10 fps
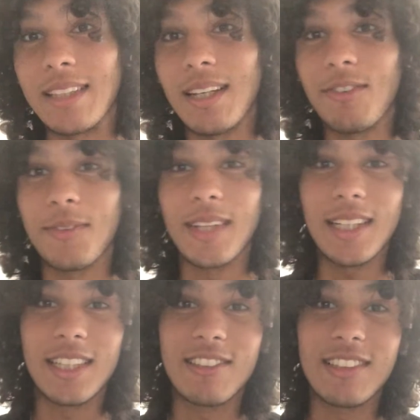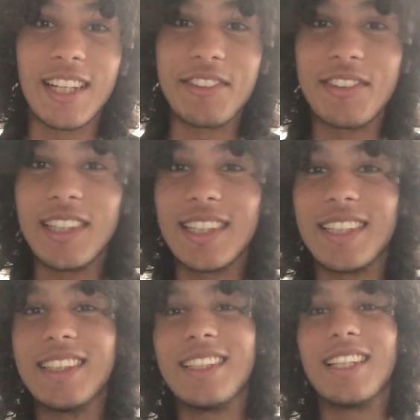Aside from that, let's just get straight
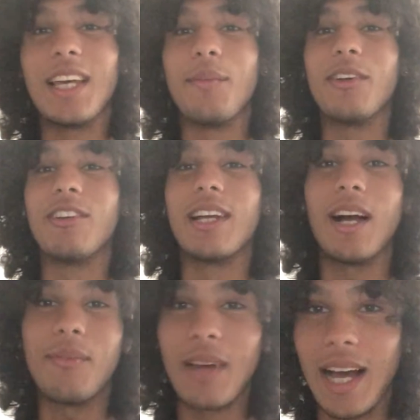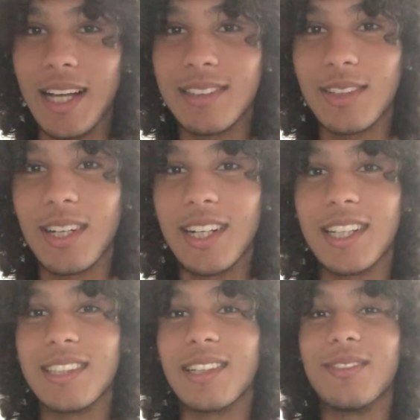into the game week recap, as you all are
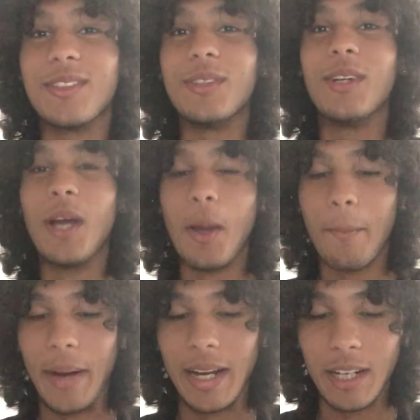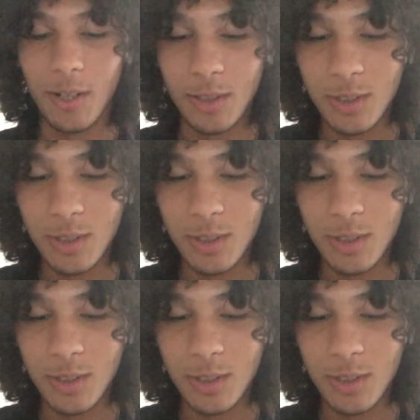accustomed to by now.